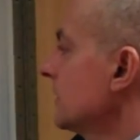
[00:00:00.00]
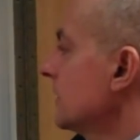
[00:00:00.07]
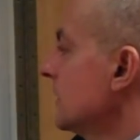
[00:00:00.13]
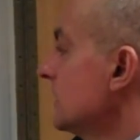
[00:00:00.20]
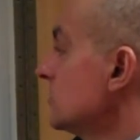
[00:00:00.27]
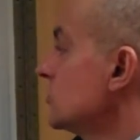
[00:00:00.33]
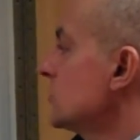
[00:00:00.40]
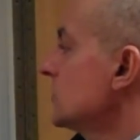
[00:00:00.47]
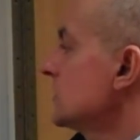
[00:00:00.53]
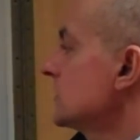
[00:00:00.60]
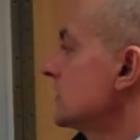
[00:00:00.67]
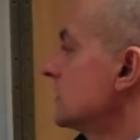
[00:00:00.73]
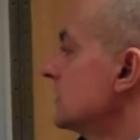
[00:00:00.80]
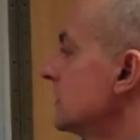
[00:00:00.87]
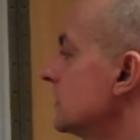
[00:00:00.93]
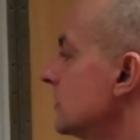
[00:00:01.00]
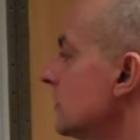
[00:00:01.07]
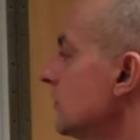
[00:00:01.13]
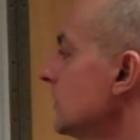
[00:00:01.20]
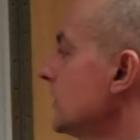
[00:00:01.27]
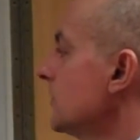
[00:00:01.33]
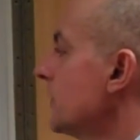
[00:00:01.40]
issue is
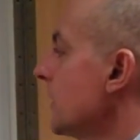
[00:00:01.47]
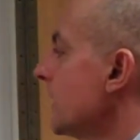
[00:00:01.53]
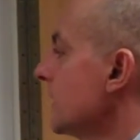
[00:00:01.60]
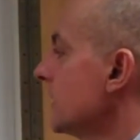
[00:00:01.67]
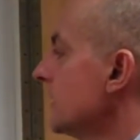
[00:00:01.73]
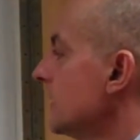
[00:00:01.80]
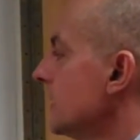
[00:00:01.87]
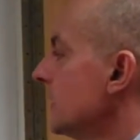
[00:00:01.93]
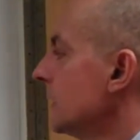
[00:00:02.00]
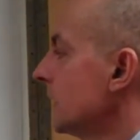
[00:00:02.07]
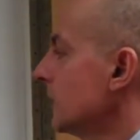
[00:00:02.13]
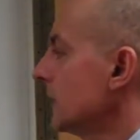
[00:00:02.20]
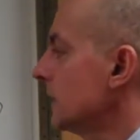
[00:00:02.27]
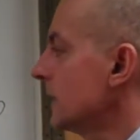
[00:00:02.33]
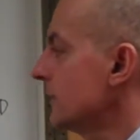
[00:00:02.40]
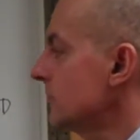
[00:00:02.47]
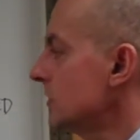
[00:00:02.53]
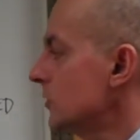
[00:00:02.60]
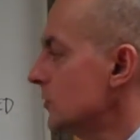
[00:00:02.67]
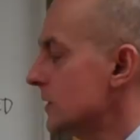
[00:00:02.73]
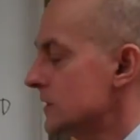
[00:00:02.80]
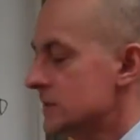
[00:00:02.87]
determined by 11
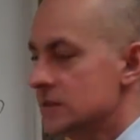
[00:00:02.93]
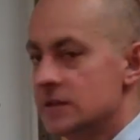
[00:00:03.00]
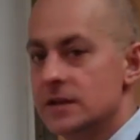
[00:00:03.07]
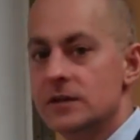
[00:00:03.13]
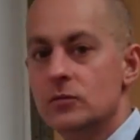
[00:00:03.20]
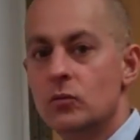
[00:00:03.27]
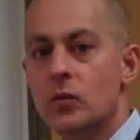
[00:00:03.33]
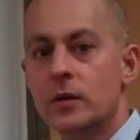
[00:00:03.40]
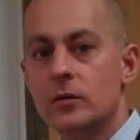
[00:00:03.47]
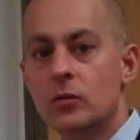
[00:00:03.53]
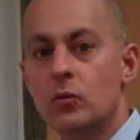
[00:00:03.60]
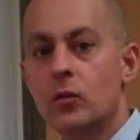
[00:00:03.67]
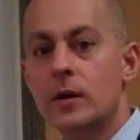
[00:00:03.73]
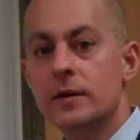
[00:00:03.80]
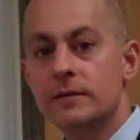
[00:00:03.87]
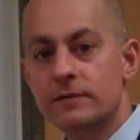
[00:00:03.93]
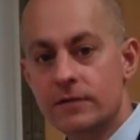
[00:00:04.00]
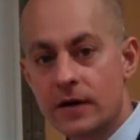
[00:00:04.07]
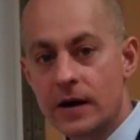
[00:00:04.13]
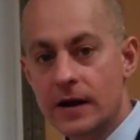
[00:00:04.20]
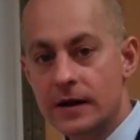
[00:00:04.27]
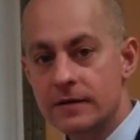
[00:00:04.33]
U.S.C.
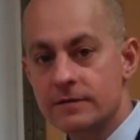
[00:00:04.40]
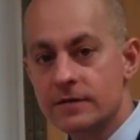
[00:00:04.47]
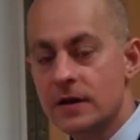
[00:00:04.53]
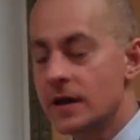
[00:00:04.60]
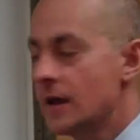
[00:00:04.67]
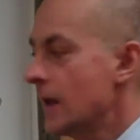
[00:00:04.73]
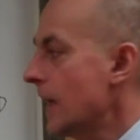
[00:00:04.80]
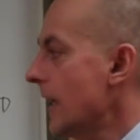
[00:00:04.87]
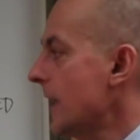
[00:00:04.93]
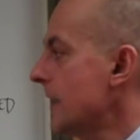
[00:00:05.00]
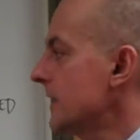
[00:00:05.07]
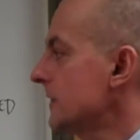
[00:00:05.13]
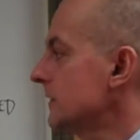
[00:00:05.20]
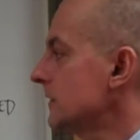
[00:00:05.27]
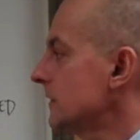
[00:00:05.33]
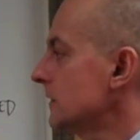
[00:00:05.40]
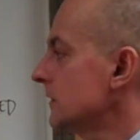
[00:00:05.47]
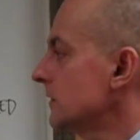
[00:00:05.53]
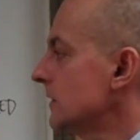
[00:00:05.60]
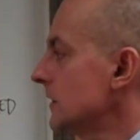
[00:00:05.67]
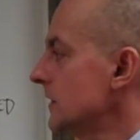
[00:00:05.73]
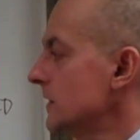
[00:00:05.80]
1015. And
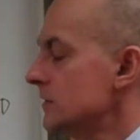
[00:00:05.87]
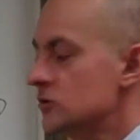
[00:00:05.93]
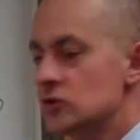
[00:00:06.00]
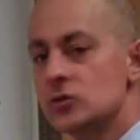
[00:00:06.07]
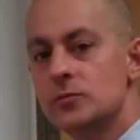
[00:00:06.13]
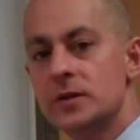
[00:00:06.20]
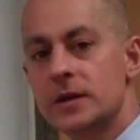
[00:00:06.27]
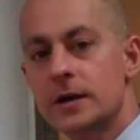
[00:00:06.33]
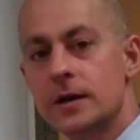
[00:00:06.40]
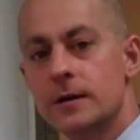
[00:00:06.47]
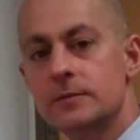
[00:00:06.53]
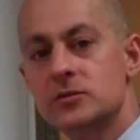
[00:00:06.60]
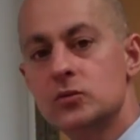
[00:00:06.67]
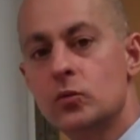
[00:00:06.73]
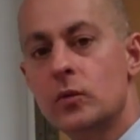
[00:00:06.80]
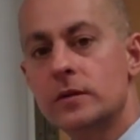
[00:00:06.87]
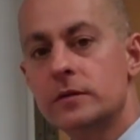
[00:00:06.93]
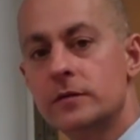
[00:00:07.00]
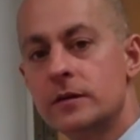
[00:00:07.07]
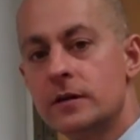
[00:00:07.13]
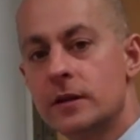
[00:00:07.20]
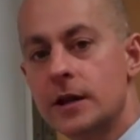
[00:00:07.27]
the issue becomes whether
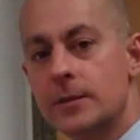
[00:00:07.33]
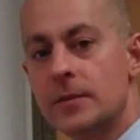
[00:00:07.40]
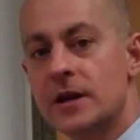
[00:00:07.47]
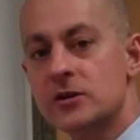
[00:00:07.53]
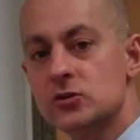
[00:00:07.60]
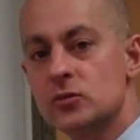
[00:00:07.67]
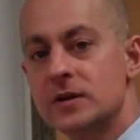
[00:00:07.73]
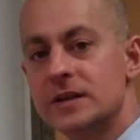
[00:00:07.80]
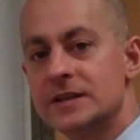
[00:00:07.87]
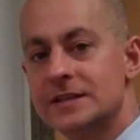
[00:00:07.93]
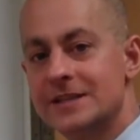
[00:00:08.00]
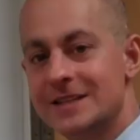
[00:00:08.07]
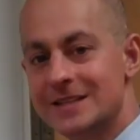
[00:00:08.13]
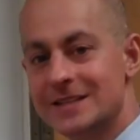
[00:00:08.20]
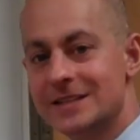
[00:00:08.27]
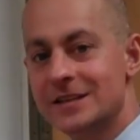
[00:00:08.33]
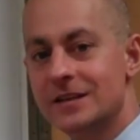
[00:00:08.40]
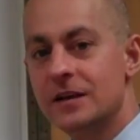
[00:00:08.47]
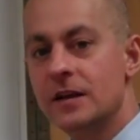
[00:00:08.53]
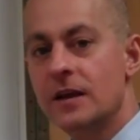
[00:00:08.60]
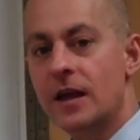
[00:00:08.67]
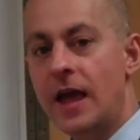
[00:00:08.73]
the claim actually existed
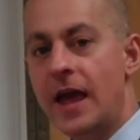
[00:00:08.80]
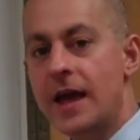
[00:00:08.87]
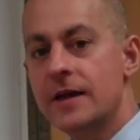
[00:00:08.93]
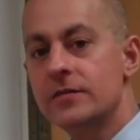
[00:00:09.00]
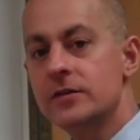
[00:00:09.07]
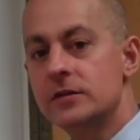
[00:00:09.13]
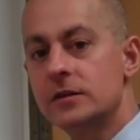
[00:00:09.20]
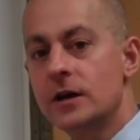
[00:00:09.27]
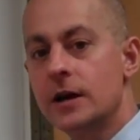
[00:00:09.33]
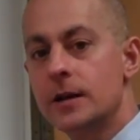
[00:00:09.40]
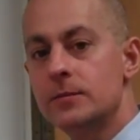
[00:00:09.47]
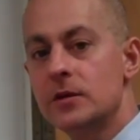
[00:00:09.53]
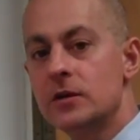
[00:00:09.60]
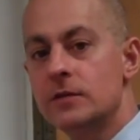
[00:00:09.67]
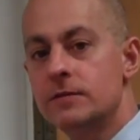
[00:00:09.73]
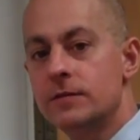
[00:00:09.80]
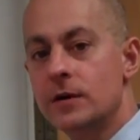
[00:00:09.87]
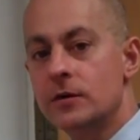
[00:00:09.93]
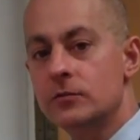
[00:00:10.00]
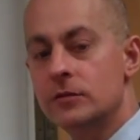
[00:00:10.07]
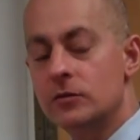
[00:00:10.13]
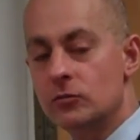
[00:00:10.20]
at the time that you
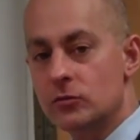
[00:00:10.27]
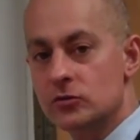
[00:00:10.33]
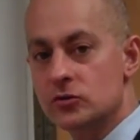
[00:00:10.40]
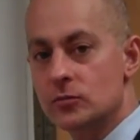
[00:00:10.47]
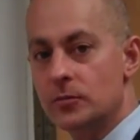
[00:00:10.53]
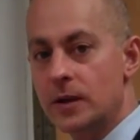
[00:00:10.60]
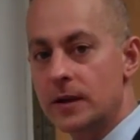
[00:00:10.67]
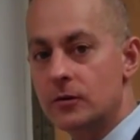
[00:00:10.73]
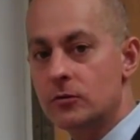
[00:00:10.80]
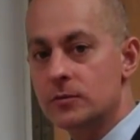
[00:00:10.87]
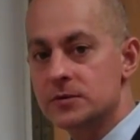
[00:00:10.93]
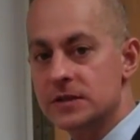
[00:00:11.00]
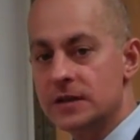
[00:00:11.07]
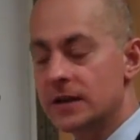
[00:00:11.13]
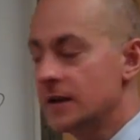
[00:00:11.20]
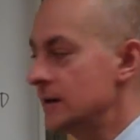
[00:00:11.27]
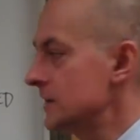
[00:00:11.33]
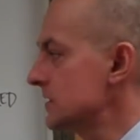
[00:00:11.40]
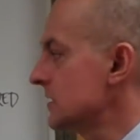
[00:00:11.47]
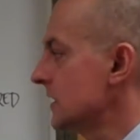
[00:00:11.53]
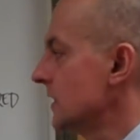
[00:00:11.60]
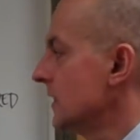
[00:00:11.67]
filed the original bankruptcy
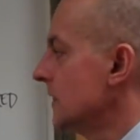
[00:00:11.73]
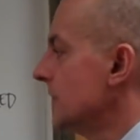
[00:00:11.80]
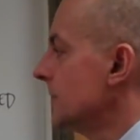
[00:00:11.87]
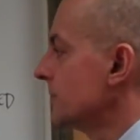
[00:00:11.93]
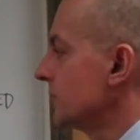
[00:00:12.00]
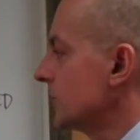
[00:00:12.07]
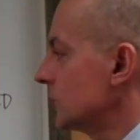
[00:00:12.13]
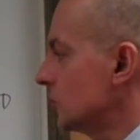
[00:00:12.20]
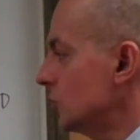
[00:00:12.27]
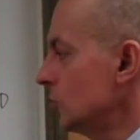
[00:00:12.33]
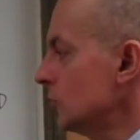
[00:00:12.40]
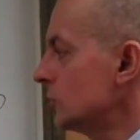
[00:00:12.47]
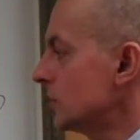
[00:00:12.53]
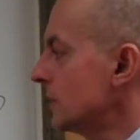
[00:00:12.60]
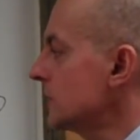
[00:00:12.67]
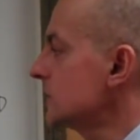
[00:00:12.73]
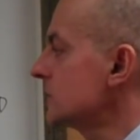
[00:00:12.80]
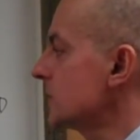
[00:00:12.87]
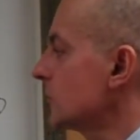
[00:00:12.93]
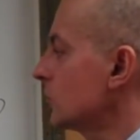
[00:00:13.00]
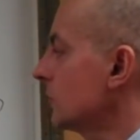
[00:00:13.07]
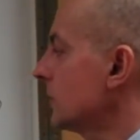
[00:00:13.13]
case. There are two tests
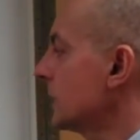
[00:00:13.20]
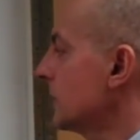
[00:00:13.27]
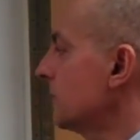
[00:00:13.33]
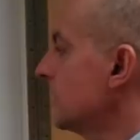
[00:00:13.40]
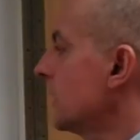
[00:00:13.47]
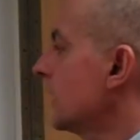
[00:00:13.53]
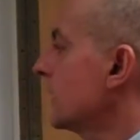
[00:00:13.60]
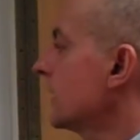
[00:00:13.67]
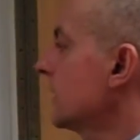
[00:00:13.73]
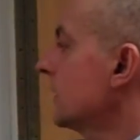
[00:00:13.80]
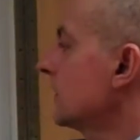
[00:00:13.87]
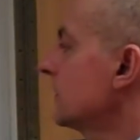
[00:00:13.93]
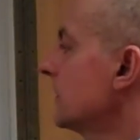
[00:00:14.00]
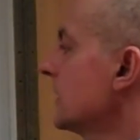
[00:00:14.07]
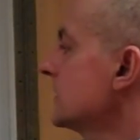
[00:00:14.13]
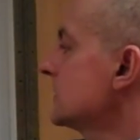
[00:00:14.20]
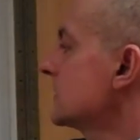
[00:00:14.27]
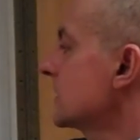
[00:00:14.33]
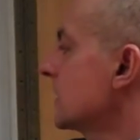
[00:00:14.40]
that really apply here, and that's the